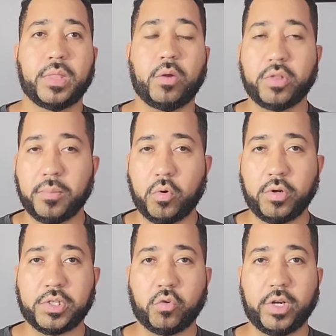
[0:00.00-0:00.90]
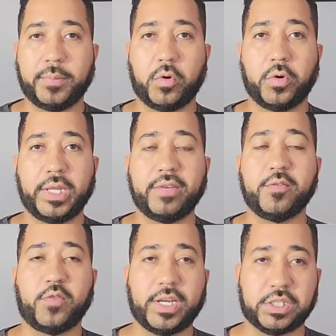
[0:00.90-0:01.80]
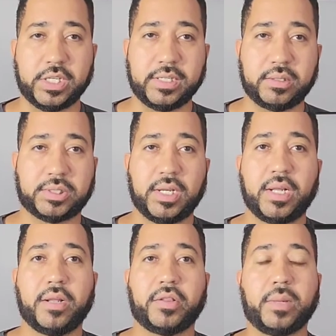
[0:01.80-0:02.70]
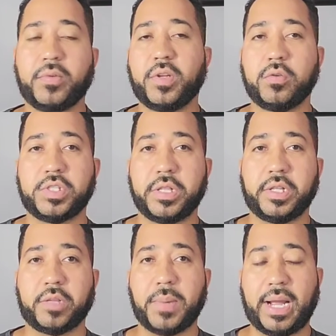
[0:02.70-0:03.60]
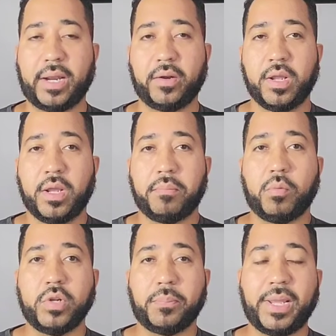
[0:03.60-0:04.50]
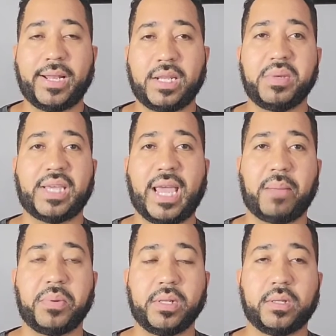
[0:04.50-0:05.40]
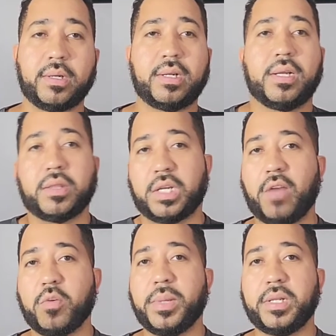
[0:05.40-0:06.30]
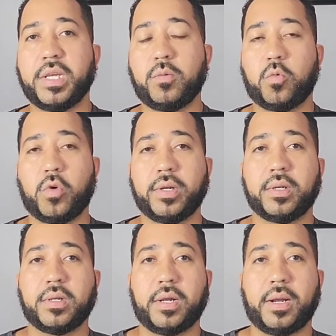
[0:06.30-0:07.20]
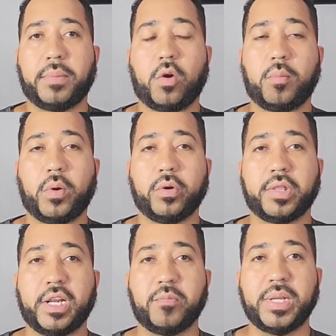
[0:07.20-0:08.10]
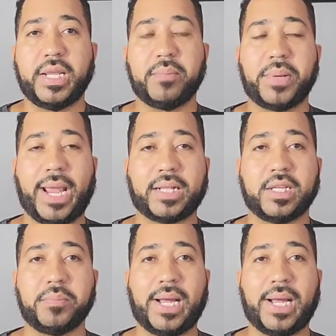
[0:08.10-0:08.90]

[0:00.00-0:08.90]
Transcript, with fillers: There was a moratorium on evictions. Some of those just expired. But when the pandemic happened, the government didn't want um, homeowners that have been impacted